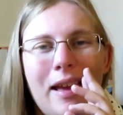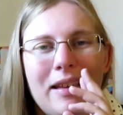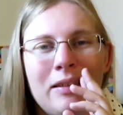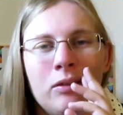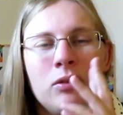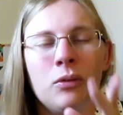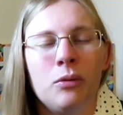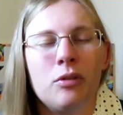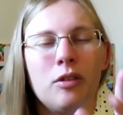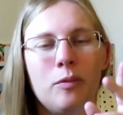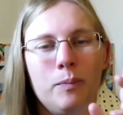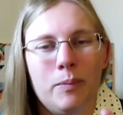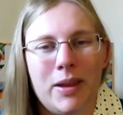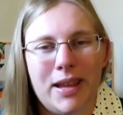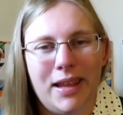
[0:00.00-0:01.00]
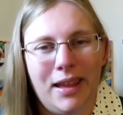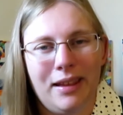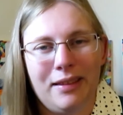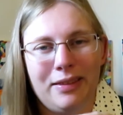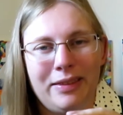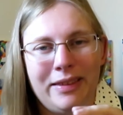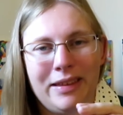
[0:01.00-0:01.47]
is Zeus is
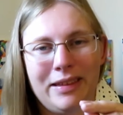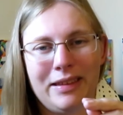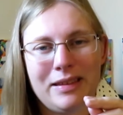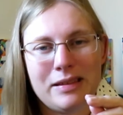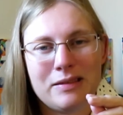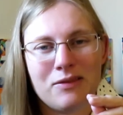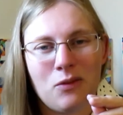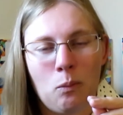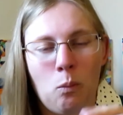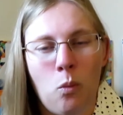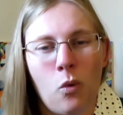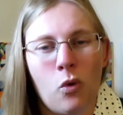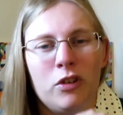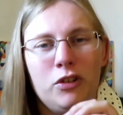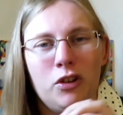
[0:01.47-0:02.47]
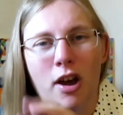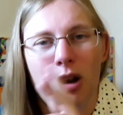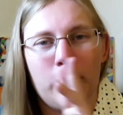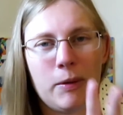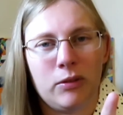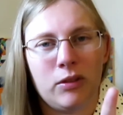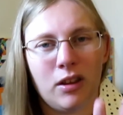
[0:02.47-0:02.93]
making the war not
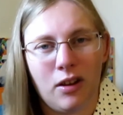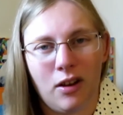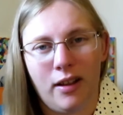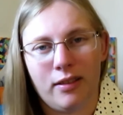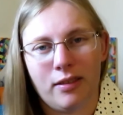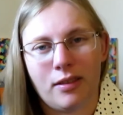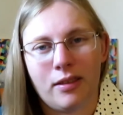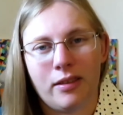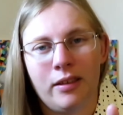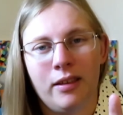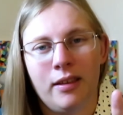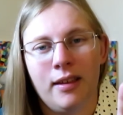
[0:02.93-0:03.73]
about the gods.